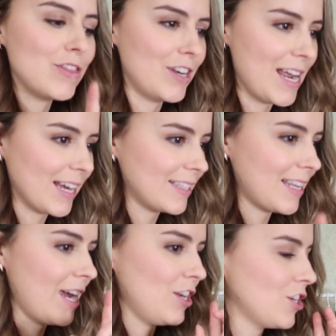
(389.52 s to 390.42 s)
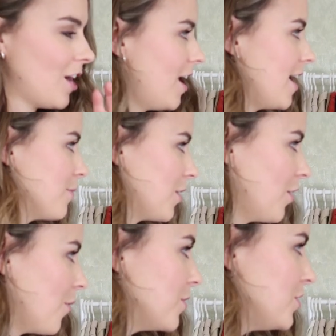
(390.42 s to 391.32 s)
The next stage I am going
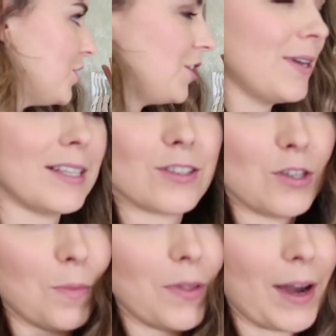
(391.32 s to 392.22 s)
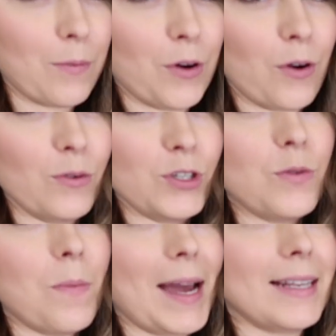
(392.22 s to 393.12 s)
to go on to is to put that one
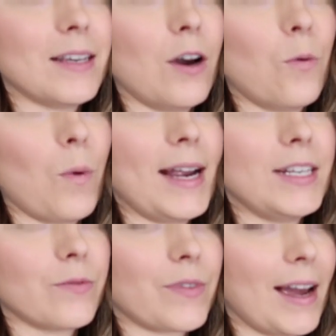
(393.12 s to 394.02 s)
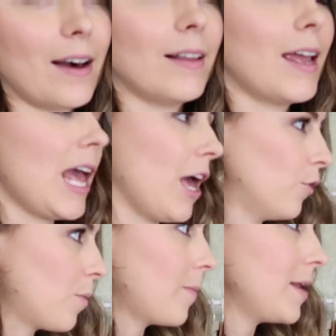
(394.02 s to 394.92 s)
onto a better white rail. It
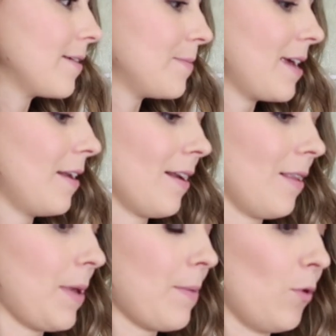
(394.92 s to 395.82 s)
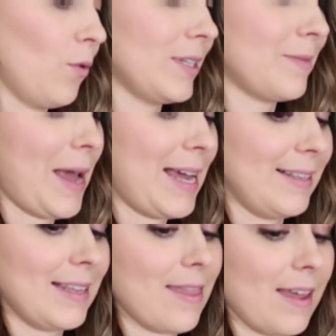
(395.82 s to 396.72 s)
will probably give me a little bit more
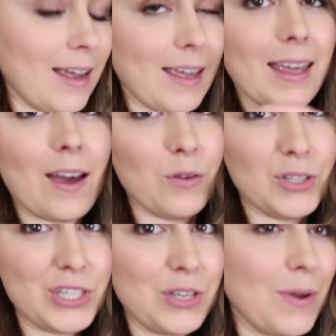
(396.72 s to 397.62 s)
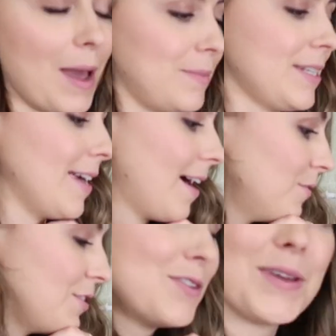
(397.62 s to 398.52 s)
space, and then I can get on to emptying
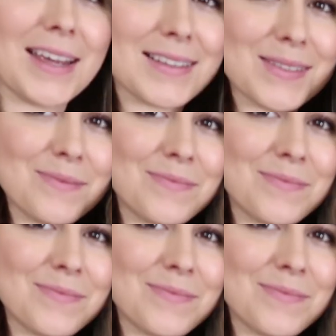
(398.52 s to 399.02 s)
out the suitcase.